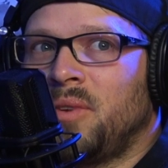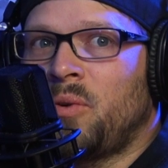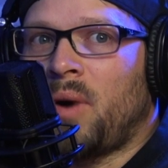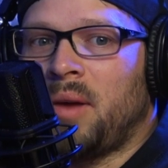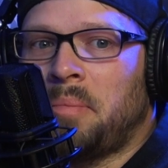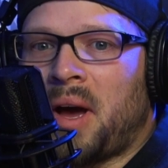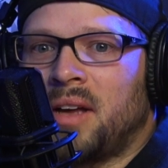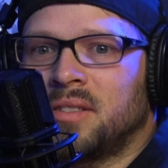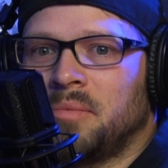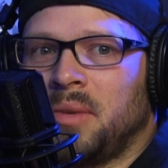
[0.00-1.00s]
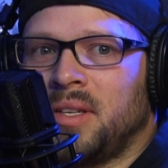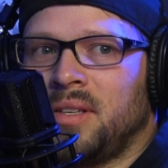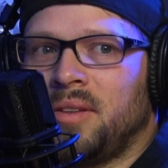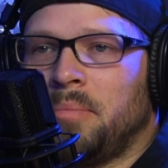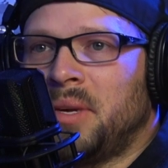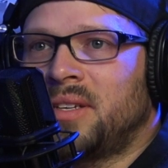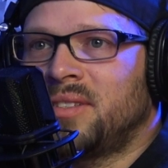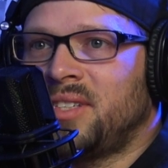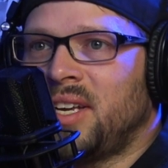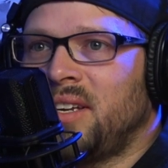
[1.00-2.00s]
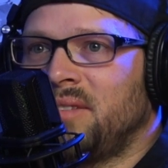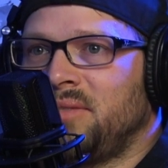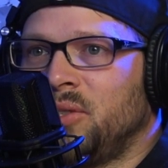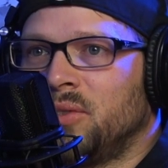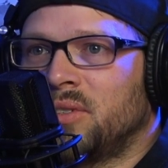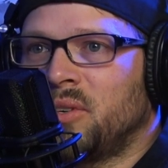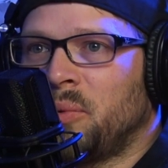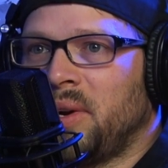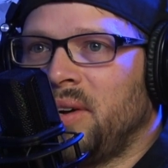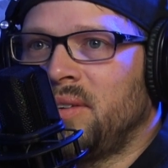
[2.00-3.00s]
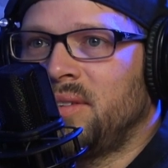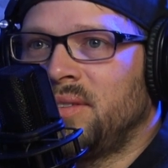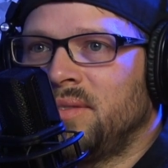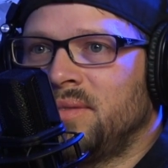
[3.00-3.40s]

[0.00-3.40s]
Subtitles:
quite possibly the biggest day of your career,